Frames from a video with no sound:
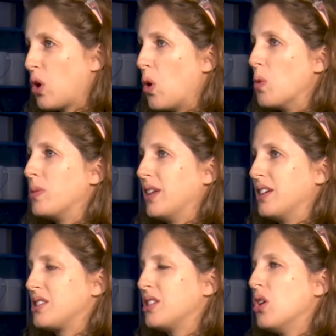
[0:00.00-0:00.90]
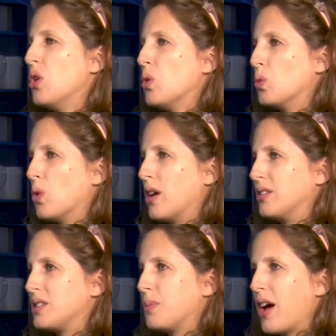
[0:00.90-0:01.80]
This whole place
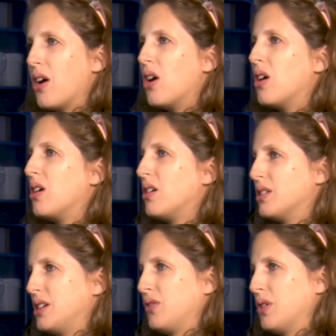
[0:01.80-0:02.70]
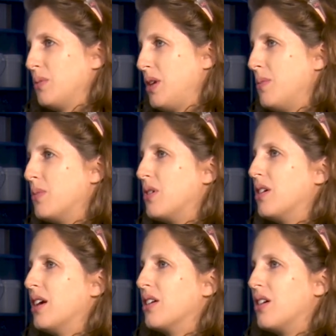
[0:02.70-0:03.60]
runs by all different
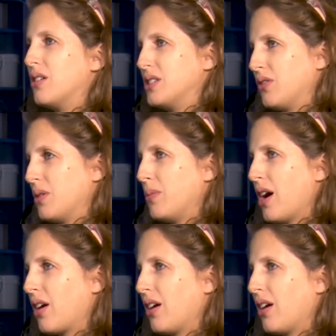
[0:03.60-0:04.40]
people and all different